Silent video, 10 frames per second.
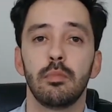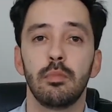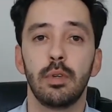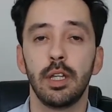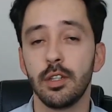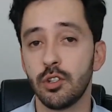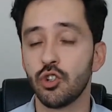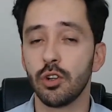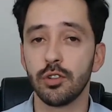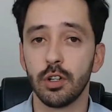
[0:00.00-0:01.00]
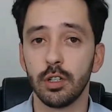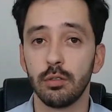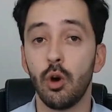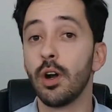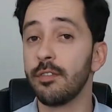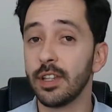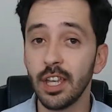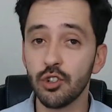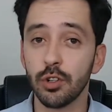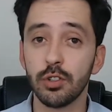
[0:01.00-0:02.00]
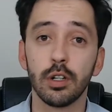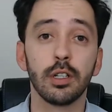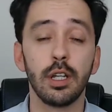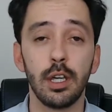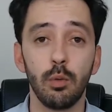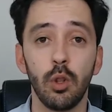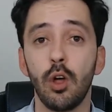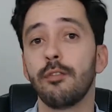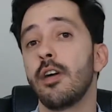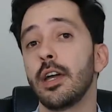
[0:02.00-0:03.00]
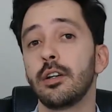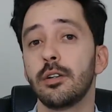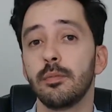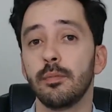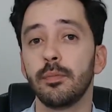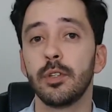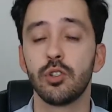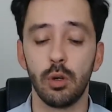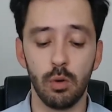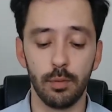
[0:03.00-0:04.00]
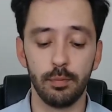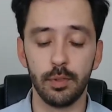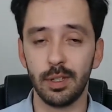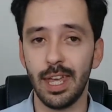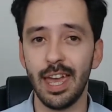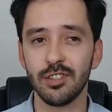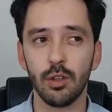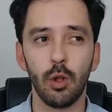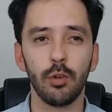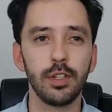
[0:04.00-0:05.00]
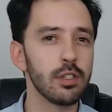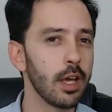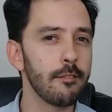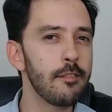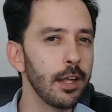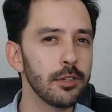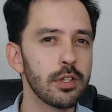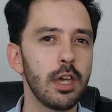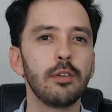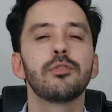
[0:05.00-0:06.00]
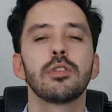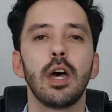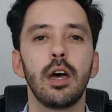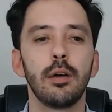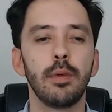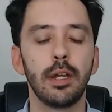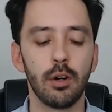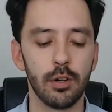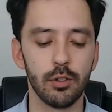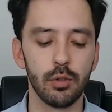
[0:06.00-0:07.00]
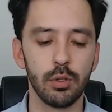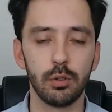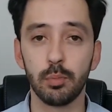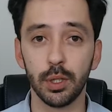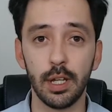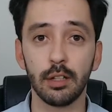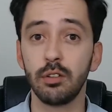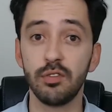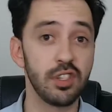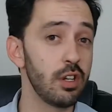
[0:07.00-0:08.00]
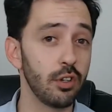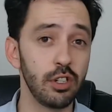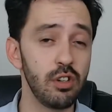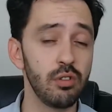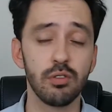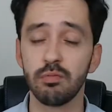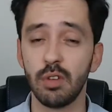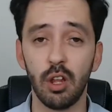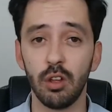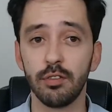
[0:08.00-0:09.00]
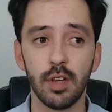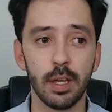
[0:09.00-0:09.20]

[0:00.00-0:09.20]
it doesn't short circuit, or if it does short circuit, it will not fire. So it has all of these fail safes in order to protect. You've seen on the news a lot of